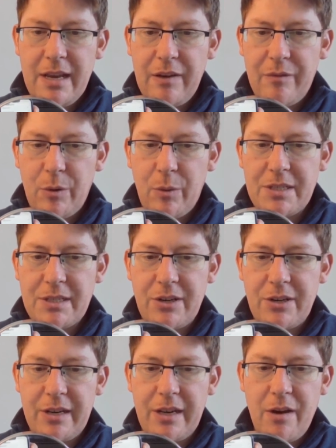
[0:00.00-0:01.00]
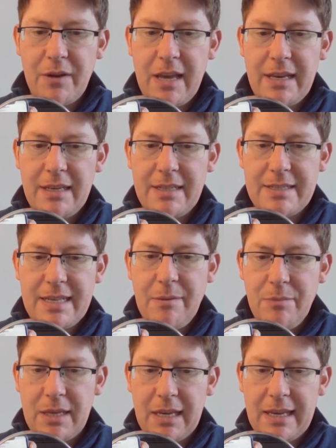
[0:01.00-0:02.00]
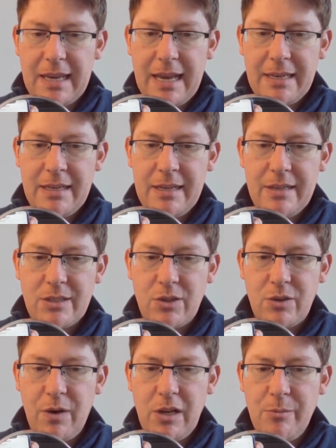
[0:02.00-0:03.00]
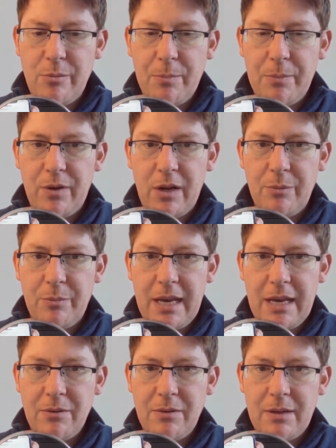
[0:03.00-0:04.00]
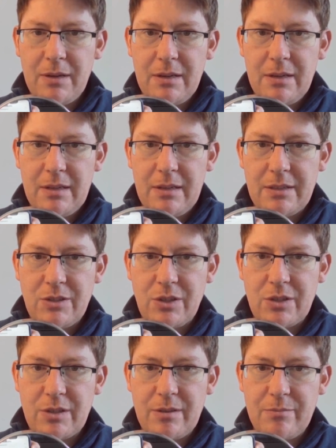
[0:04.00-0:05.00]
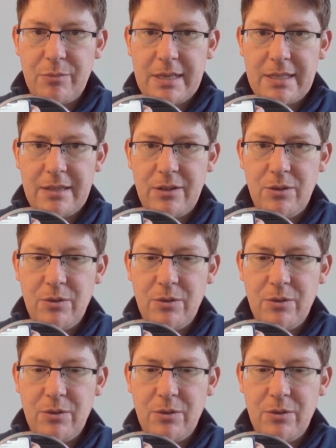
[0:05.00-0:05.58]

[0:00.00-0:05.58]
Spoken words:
If I want to turn it off again, same thing again. So volume up and volume down. Let's just press and hold.